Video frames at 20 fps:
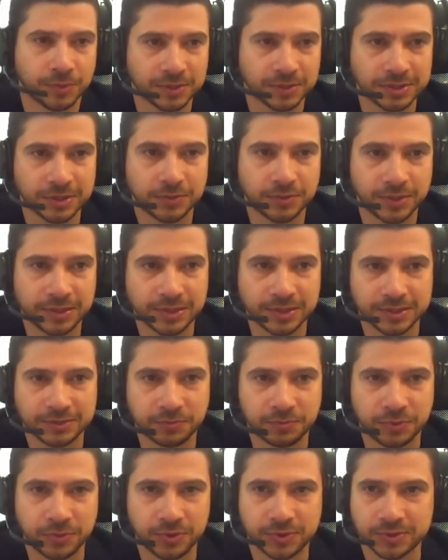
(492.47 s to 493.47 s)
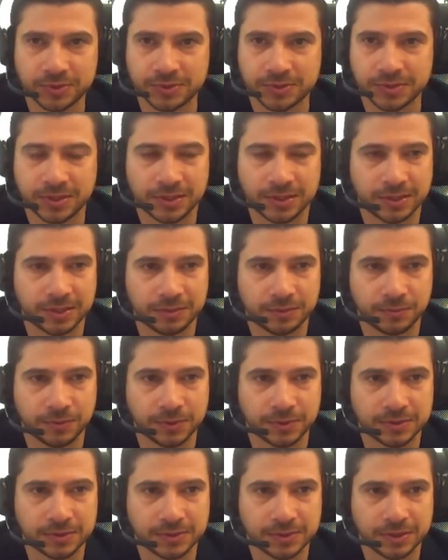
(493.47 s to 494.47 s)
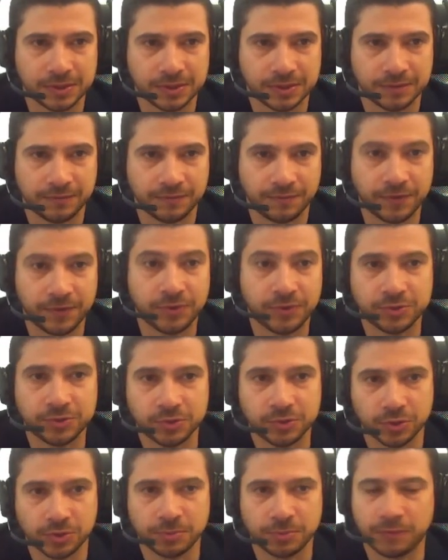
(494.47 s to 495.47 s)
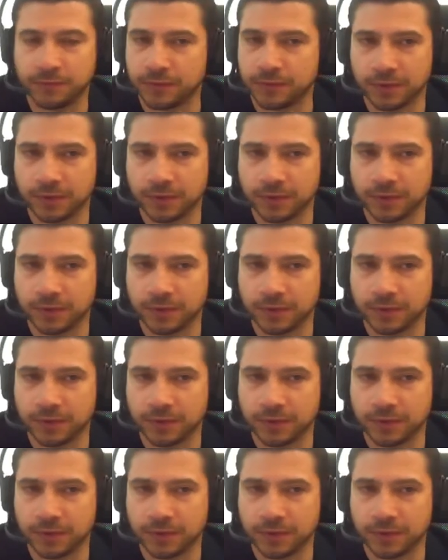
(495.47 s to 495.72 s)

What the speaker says: a great experience, and it was very enjoyable for